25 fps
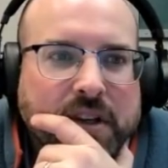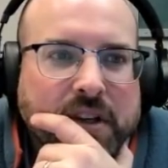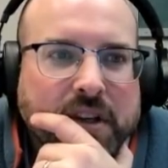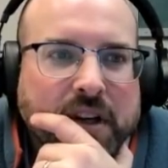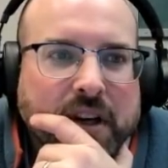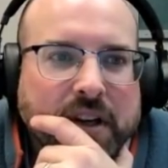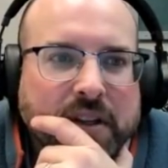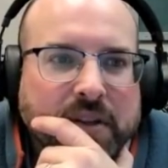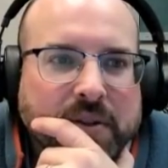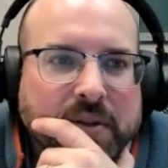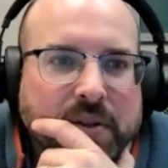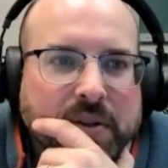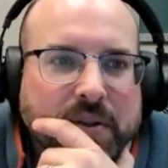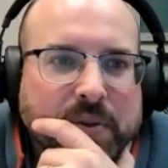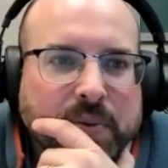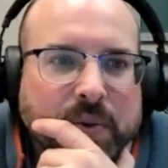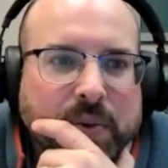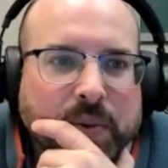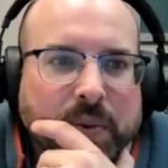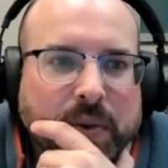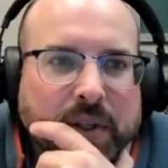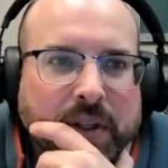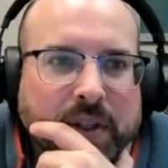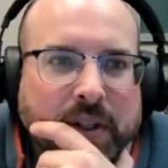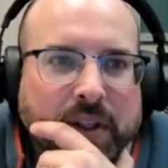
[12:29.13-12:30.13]
So we
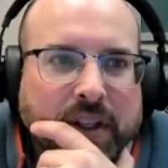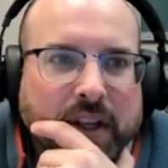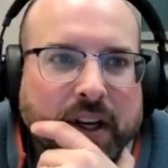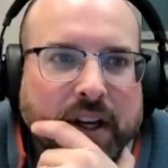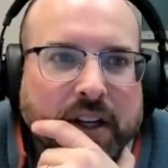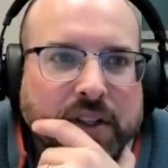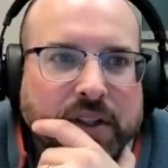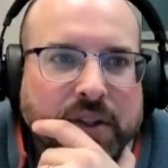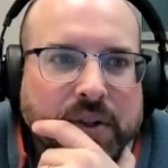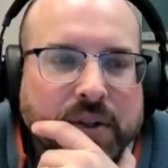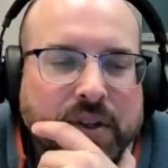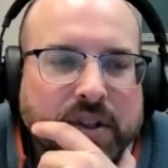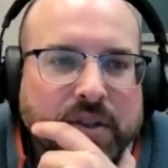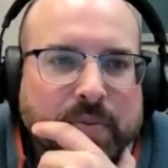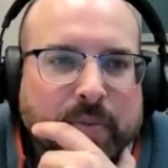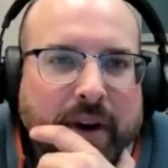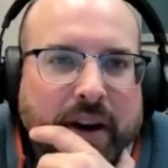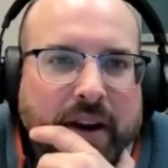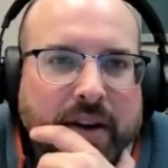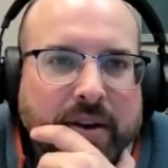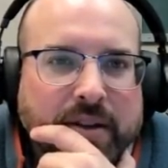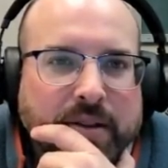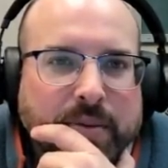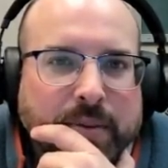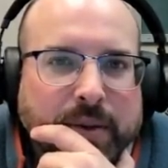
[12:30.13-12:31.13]
can click on Choose
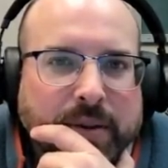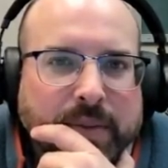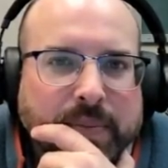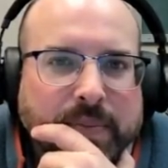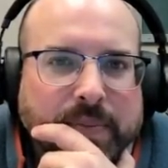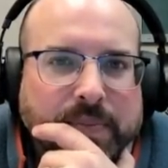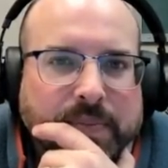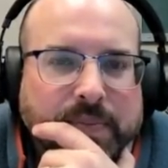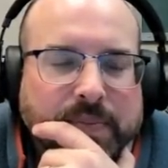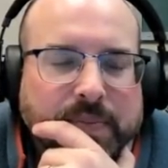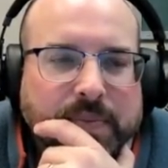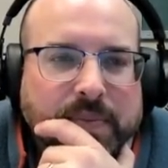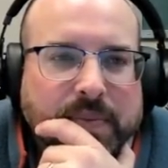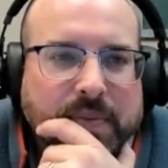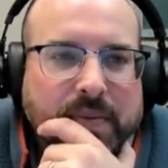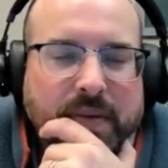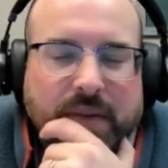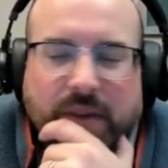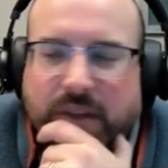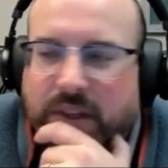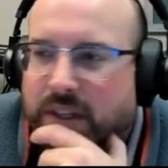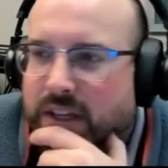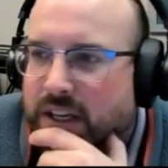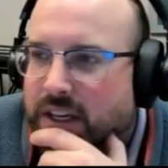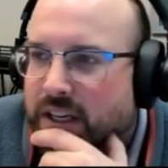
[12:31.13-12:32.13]
Management,
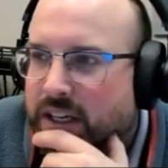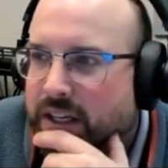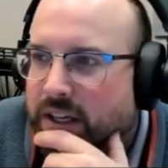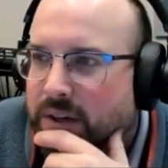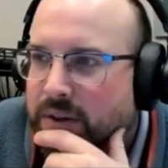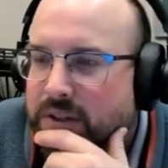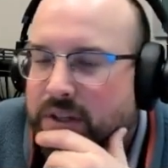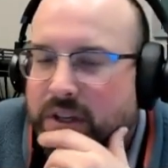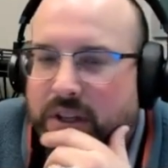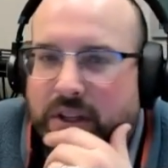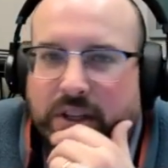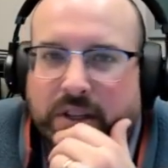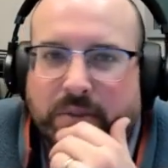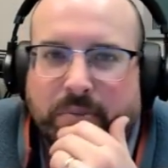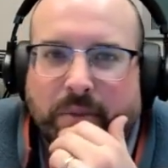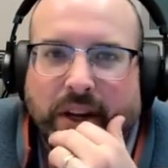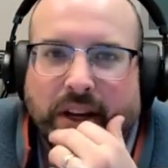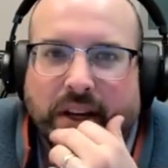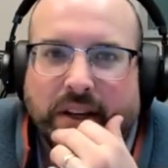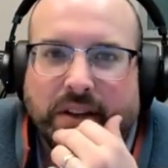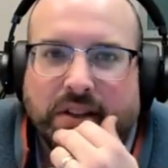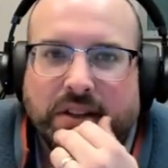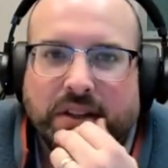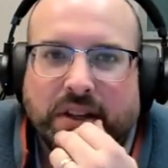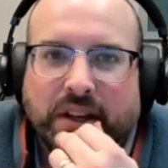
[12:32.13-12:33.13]
and it goes to this
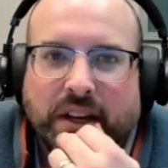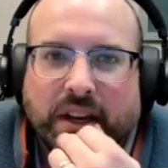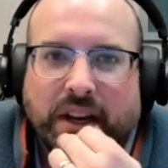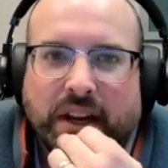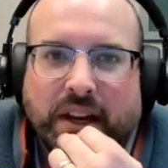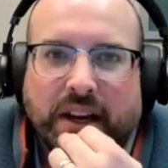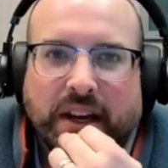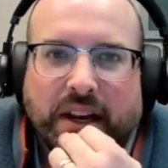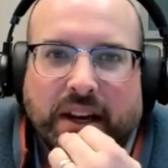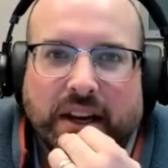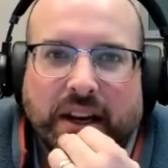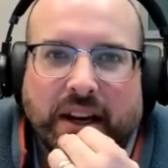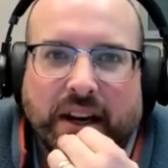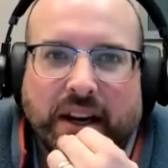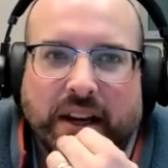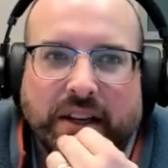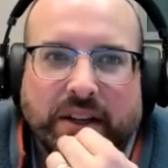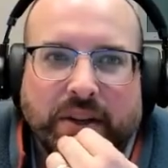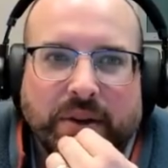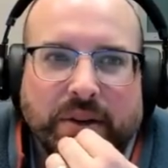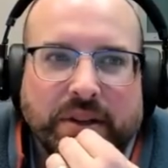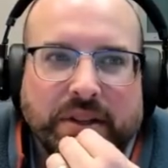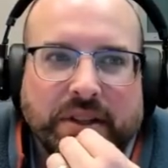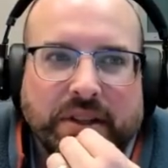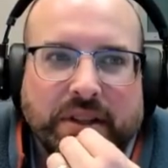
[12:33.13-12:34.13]
page. And
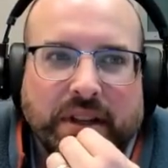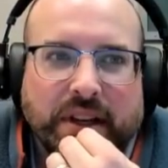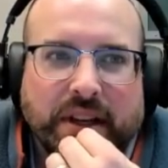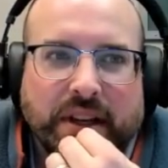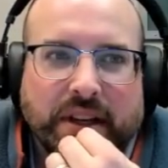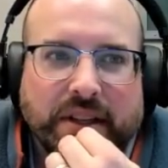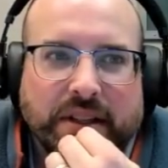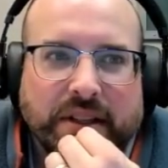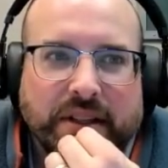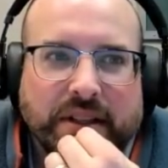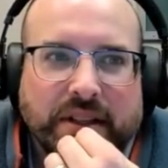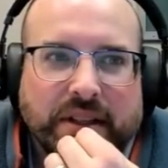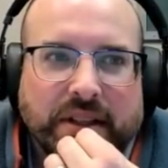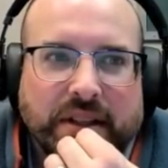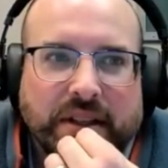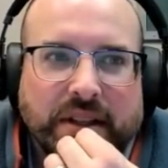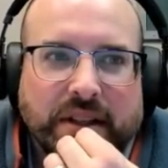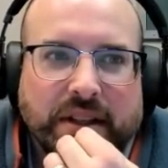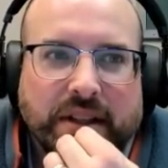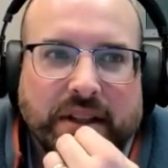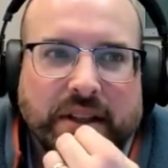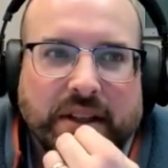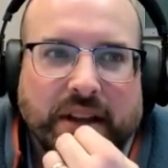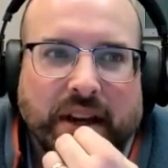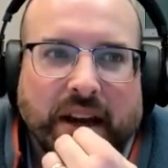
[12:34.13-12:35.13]
notice that
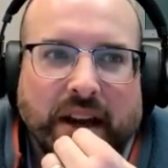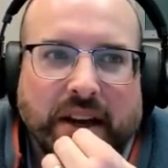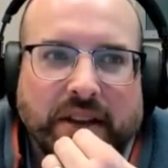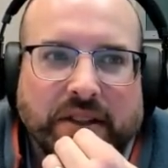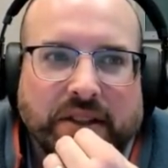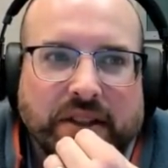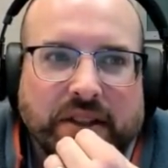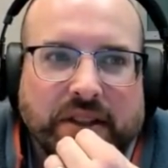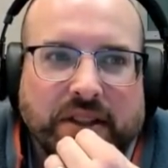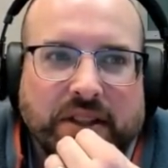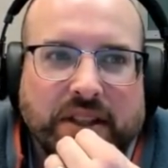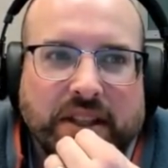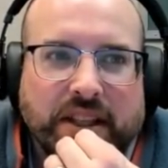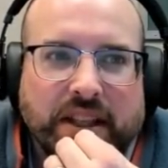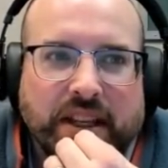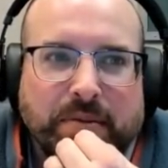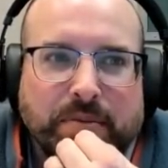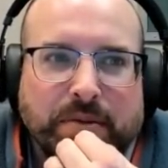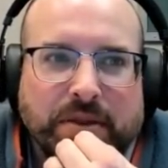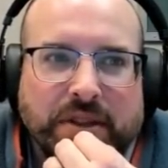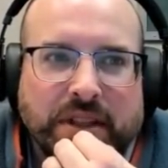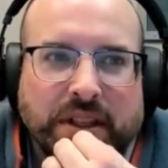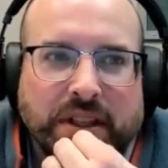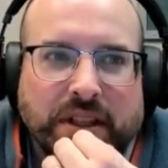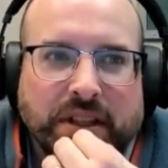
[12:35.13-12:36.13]
it has the
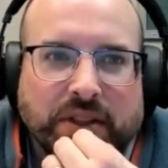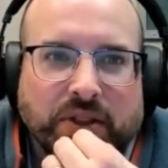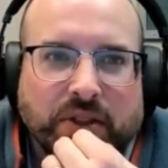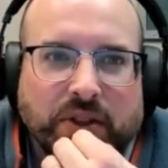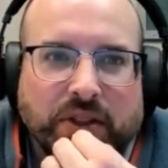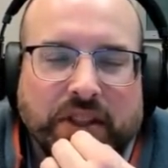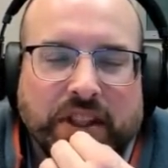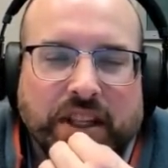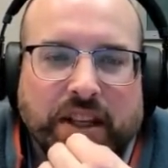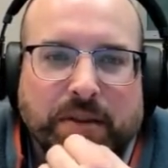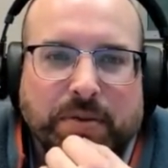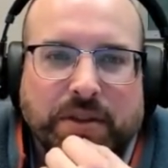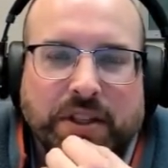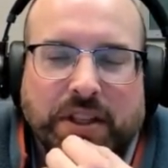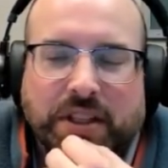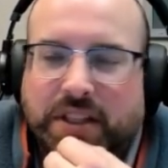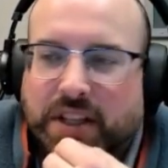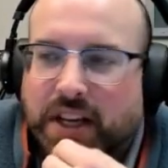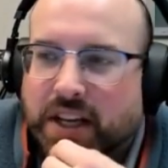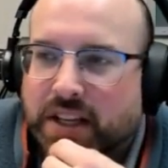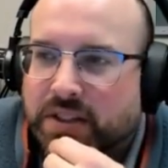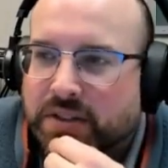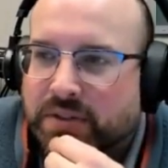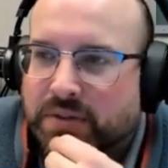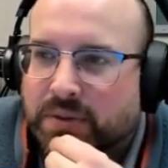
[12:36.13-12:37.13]
CMZ. So CMZ
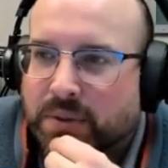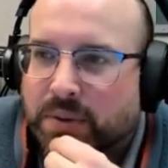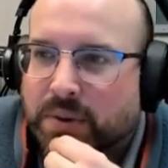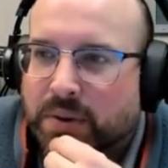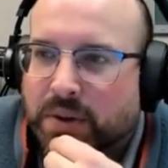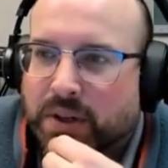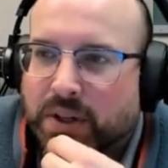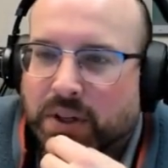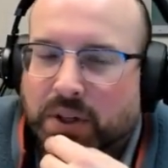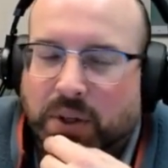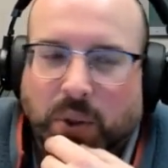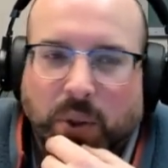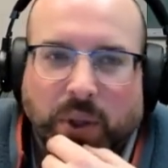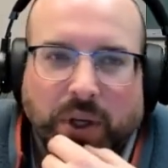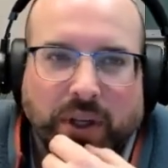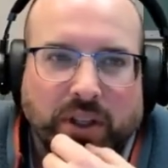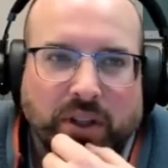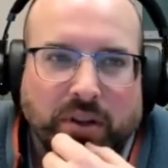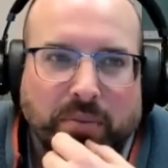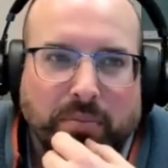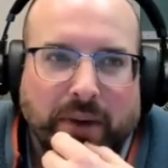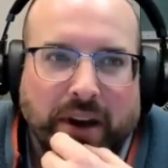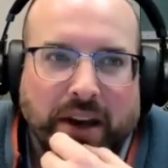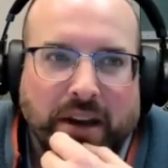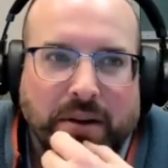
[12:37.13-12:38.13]
stands for
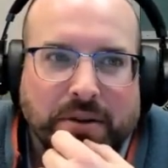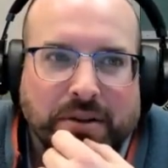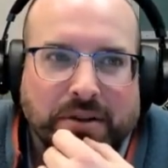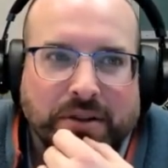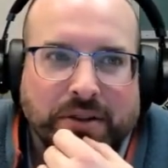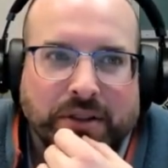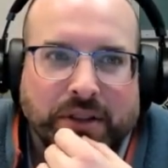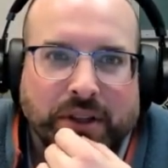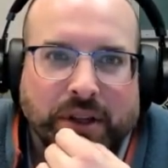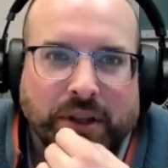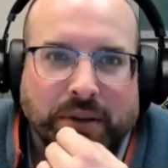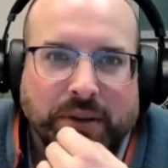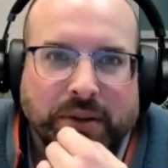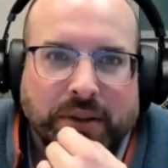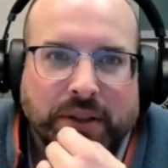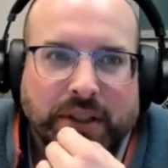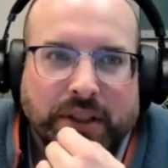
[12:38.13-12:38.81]
Critical Management Zone.